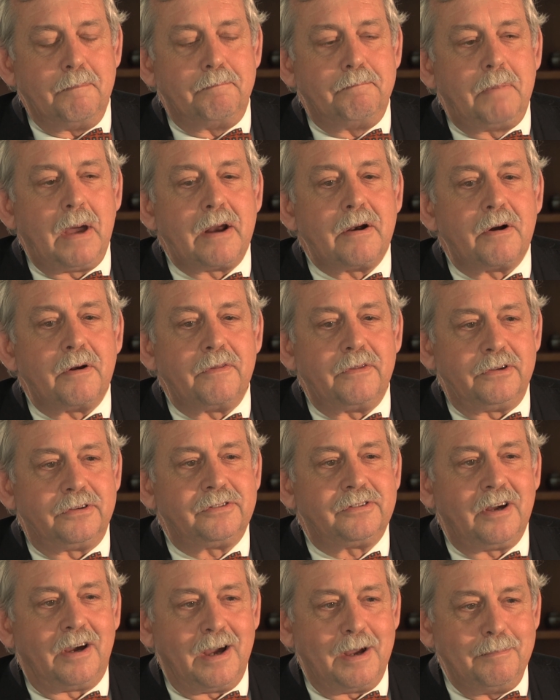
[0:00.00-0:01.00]
better this
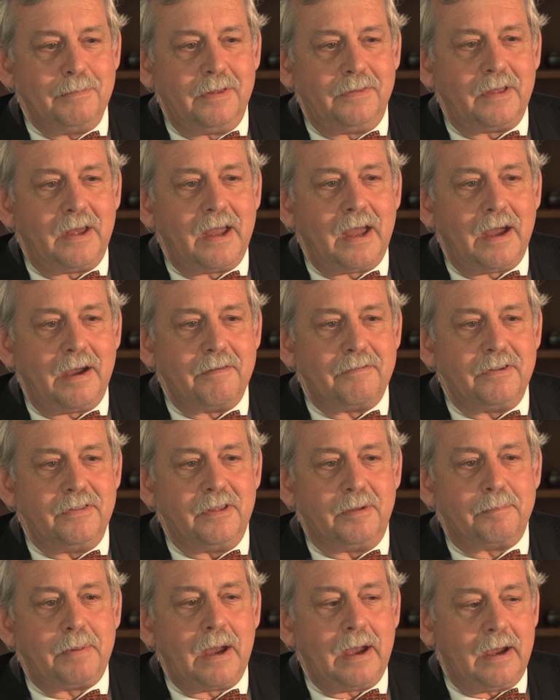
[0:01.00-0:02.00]
time than they have in
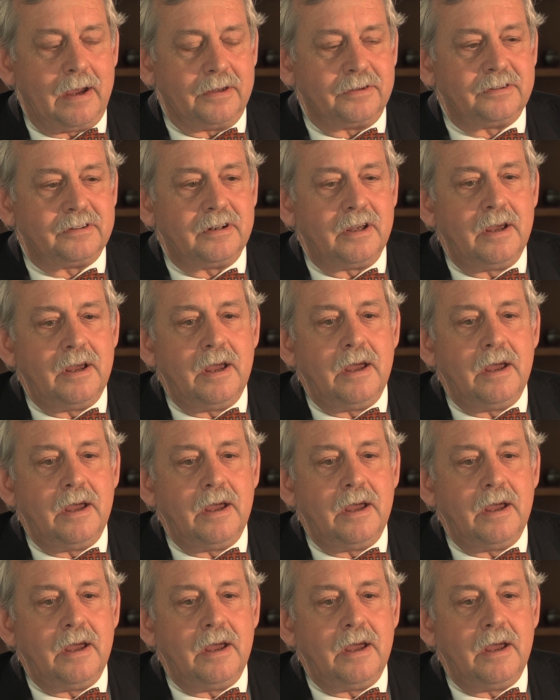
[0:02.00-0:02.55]
the past.